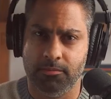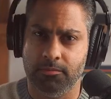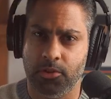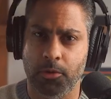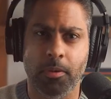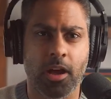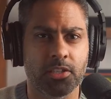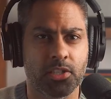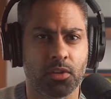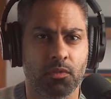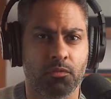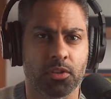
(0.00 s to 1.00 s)
they're
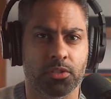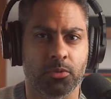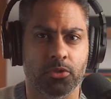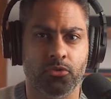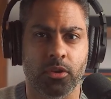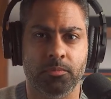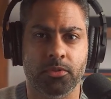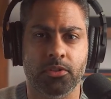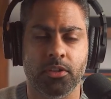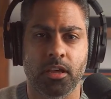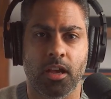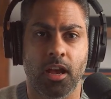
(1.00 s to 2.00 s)
positive invisible scripts.
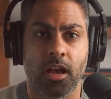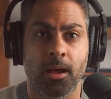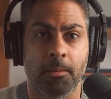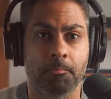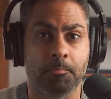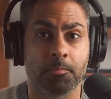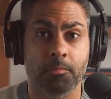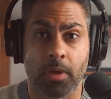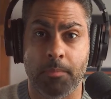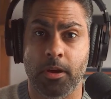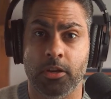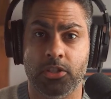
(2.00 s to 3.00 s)
Um, my
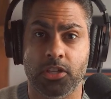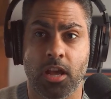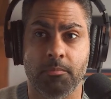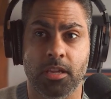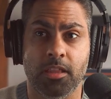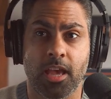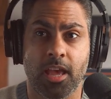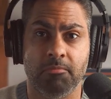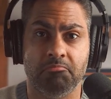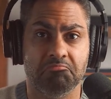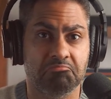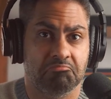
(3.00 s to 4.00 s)
parents taught me
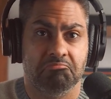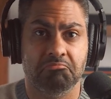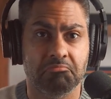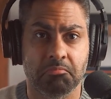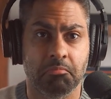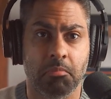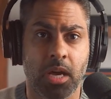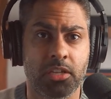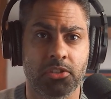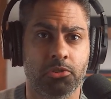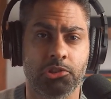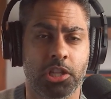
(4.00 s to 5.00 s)
that
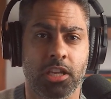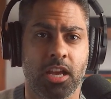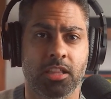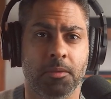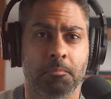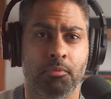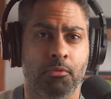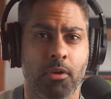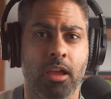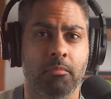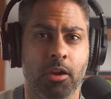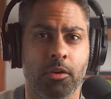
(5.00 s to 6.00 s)
money's usually not the
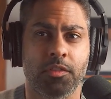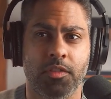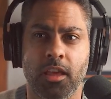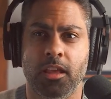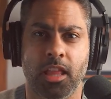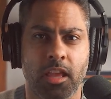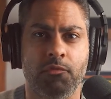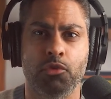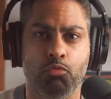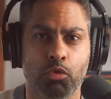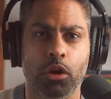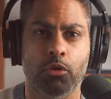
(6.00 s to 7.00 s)
primary thing. Like if you
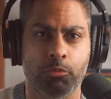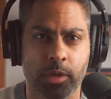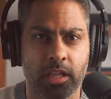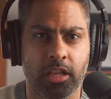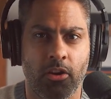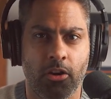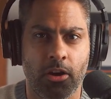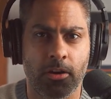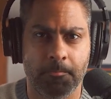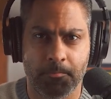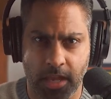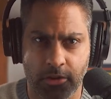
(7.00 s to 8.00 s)
work really hard
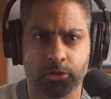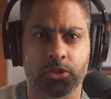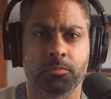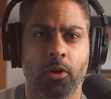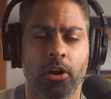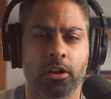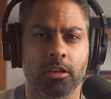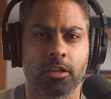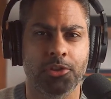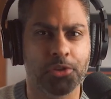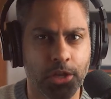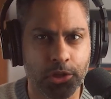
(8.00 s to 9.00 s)
and you're smart,
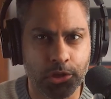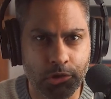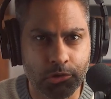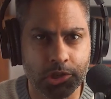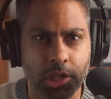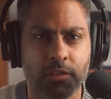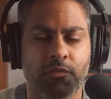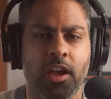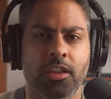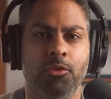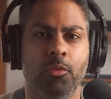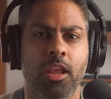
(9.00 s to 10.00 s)
you can usually
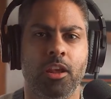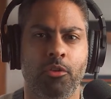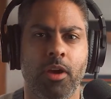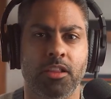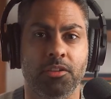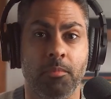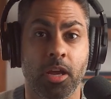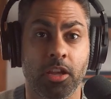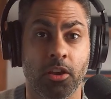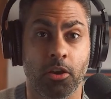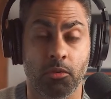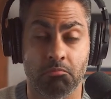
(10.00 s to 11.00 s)
find a way to crack the money
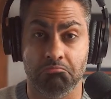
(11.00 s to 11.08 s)
code.